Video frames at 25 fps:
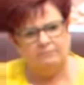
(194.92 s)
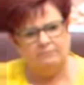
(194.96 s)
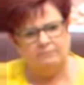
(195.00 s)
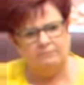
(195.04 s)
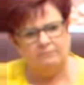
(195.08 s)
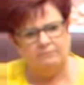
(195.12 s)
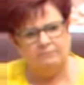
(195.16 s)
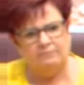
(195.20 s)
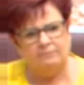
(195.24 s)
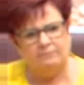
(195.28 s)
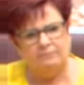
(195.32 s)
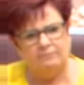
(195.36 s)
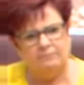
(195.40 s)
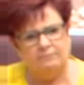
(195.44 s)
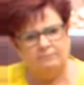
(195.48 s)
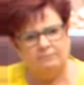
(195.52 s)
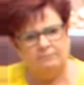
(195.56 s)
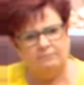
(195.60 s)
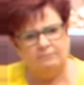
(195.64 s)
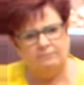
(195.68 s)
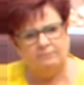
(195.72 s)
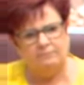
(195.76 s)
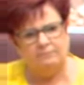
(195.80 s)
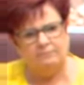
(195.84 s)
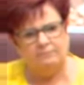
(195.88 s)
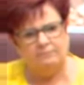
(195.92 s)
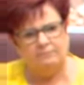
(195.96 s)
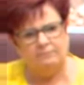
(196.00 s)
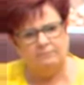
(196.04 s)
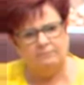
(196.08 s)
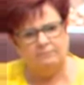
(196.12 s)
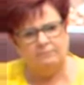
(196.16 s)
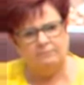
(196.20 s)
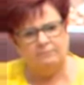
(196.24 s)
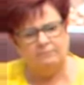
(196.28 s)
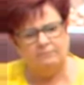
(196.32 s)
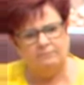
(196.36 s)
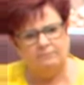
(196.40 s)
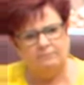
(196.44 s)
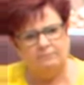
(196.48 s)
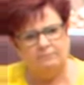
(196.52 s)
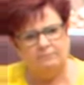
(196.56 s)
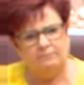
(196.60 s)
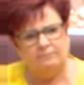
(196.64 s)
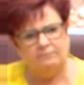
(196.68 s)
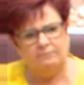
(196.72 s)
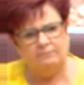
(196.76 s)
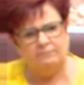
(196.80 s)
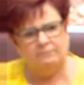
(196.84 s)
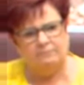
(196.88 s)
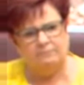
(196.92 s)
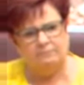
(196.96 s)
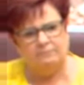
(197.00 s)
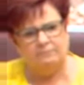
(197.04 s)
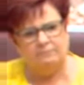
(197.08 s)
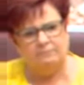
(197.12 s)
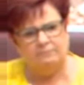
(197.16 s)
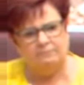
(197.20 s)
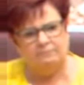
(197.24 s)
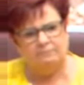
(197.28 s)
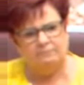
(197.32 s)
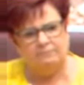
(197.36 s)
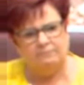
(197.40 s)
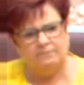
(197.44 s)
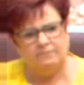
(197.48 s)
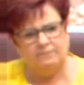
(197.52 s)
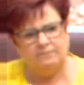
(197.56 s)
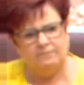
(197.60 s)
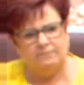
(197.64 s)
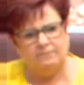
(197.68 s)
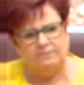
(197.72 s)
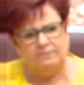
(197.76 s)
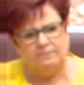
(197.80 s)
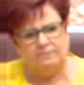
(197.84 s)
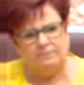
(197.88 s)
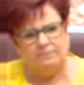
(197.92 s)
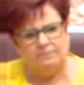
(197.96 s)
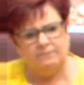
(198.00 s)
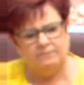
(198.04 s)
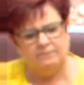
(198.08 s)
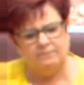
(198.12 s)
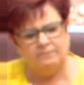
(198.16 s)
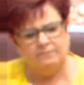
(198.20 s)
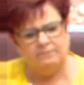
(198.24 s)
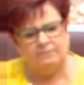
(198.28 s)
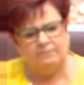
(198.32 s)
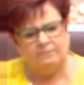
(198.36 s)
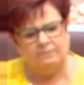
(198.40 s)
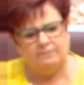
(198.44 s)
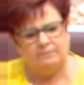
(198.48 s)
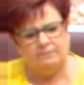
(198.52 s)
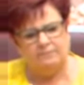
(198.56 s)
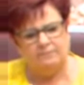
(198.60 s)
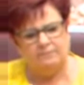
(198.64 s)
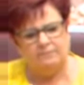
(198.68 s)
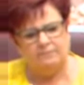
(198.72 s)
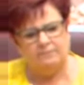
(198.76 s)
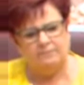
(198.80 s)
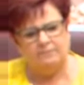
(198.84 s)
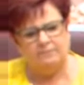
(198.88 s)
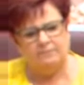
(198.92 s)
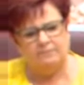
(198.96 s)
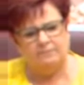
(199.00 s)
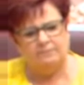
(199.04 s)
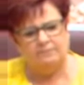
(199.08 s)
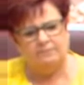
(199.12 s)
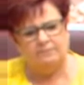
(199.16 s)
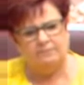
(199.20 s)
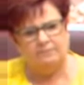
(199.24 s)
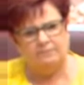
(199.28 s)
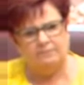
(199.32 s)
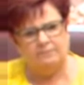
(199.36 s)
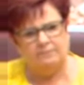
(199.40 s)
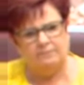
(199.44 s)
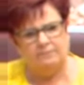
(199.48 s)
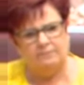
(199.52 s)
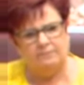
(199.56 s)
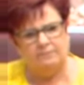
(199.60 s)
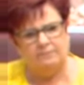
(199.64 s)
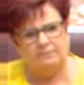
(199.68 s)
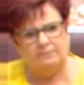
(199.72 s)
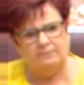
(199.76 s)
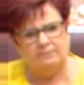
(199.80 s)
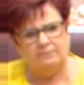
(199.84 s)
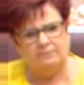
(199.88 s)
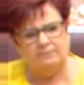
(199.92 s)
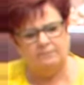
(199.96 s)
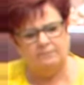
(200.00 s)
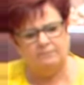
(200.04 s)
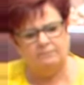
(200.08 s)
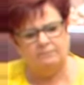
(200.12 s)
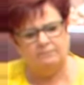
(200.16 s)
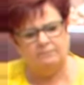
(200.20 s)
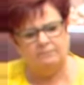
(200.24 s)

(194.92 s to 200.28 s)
(not speaking)